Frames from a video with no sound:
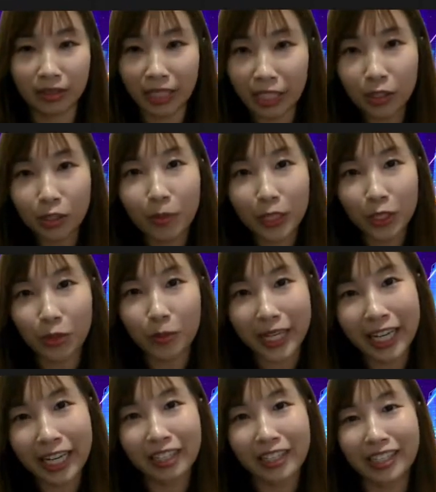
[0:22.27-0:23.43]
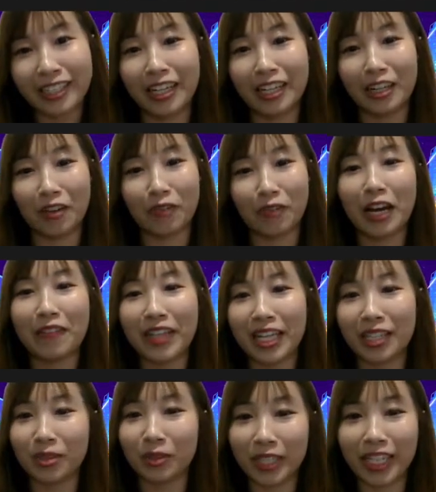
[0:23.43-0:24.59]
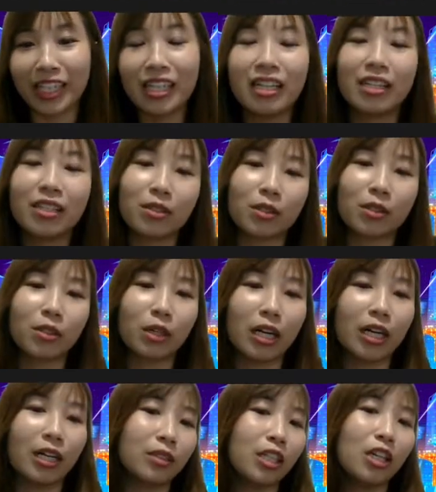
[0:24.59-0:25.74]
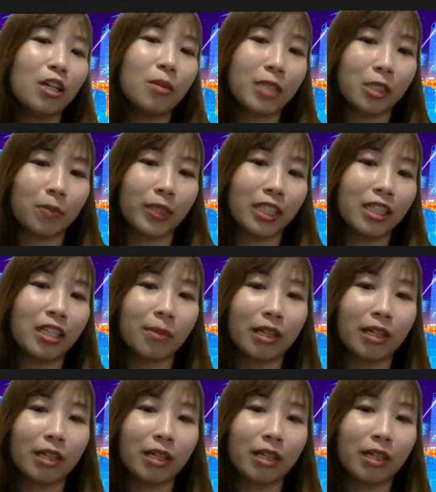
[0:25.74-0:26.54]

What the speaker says: thank you so much, OMH, for having us today. Today we'll be speaking